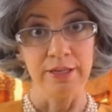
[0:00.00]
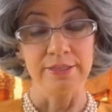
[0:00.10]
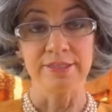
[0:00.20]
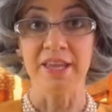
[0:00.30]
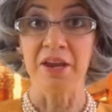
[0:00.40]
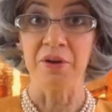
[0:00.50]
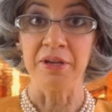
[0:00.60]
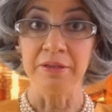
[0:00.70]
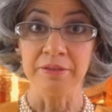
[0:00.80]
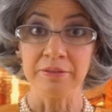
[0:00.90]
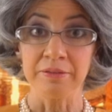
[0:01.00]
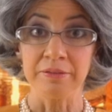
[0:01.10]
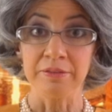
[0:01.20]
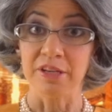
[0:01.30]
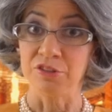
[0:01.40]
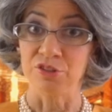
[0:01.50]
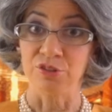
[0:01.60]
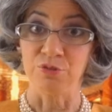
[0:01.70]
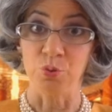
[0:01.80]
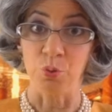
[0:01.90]
Sarah, Duchess
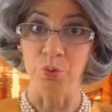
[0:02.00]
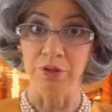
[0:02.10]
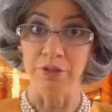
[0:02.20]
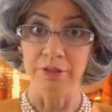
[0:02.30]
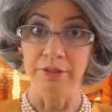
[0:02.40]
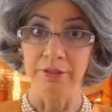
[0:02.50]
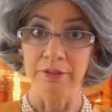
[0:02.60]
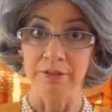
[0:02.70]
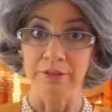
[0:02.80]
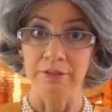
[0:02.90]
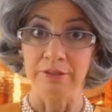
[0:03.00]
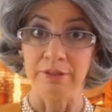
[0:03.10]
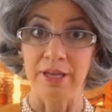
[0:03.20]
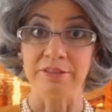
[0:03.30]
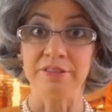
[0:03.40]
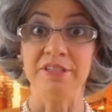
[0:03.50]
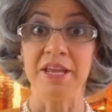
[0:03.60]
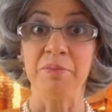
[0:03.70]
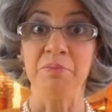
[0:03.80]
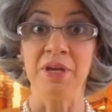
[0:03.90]
of York, and
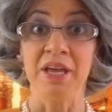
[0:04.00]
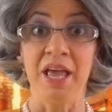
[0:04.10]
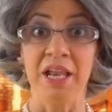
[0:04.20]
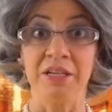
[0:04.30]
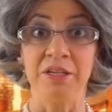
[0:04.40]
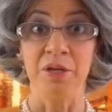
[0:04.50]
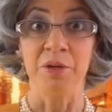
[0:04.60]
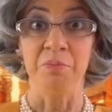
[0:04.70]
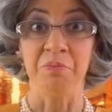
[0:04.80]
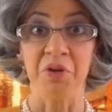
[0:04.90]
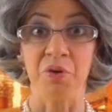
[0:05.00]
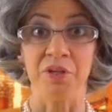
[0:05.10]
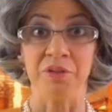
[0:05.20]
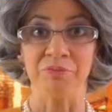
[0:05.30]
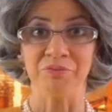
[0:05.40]
Dame Helen Mirren.